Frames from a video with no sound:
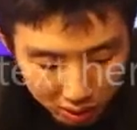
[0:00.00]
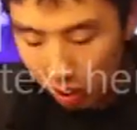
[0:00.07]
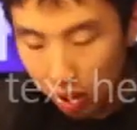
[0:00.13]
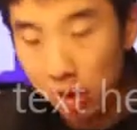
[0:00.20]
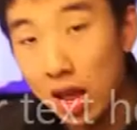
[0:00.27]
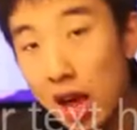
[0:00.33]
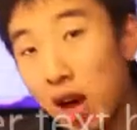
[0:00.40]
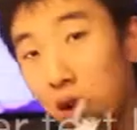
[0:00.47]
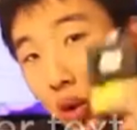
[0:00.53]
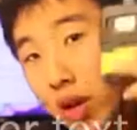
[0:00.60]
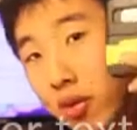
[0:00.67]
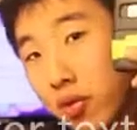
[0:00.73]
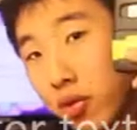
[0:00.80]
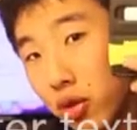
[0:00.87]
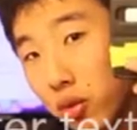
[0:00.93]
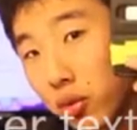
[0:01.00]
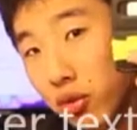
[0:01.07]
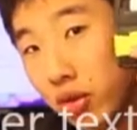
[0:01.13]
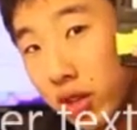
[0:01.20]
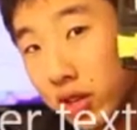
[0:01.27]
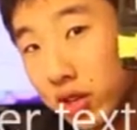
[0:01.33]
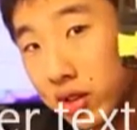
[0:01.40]
and now we have room for
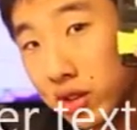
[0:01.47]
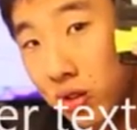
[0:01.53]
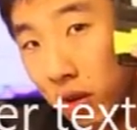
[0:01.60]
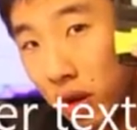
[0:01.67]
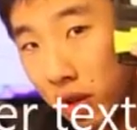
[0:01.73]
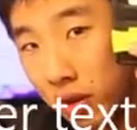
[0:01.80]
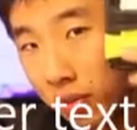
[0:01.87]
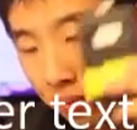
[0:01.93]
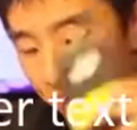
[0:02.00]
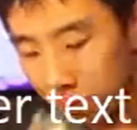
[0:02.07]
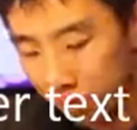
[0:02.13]
this to run.